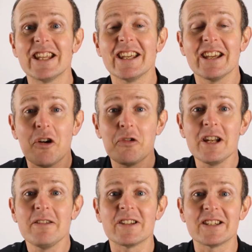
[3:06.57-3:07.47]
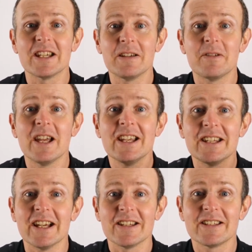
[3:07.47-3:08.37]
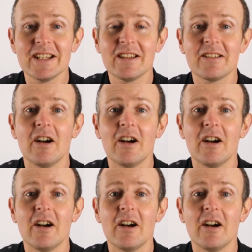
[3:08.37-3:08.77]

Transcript: they only receive a 1/6